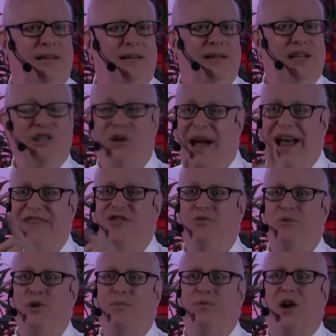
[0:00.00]
And so I have a
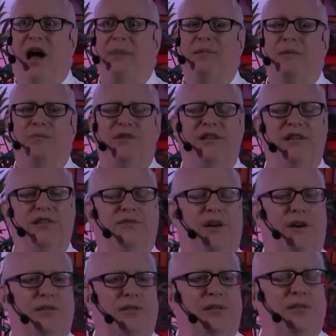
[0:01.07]
real problem with these
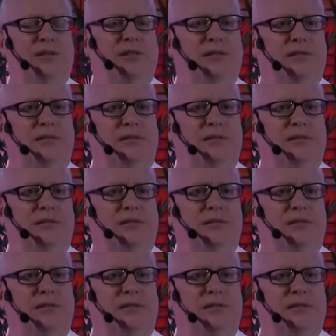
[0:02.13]
folks.